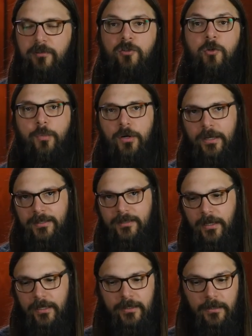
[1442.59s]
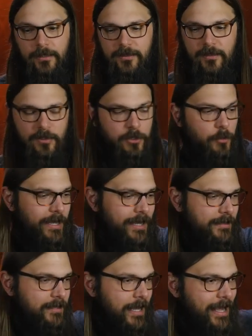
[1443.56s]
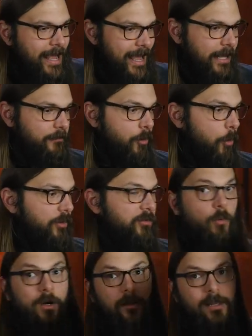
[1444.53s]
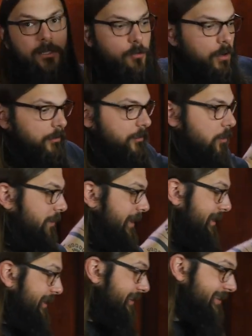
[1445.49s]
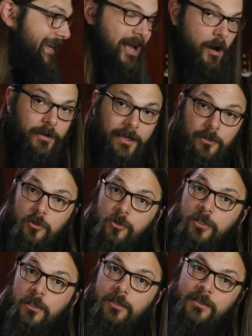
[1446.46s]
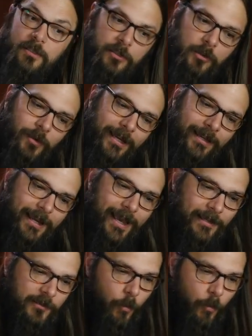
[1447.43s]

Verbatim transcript: Super excited to listen to it, and of course want to let you all know that it is out and you should listen to it as